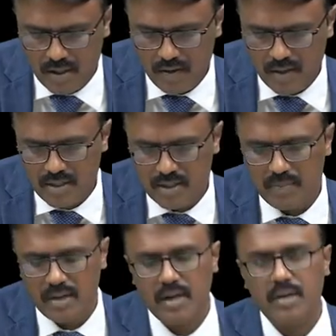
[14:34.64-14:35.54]
Now in
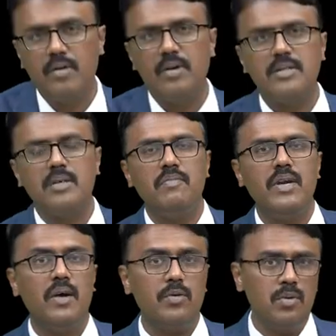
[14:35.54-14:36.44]
receptor antagonism we
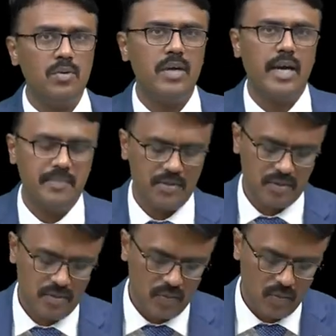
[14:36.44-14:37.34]
have two
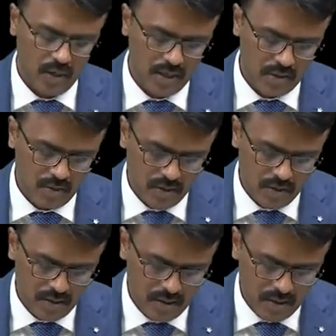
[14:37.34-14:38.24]
types. One is
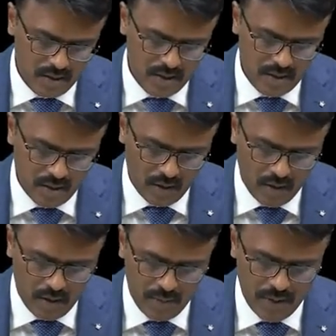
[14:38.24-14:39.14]
called the
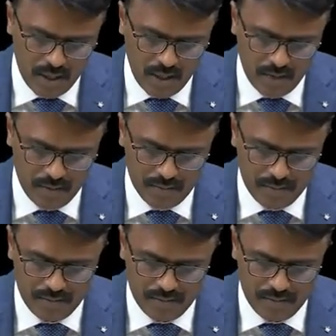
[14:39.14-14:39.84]
competitive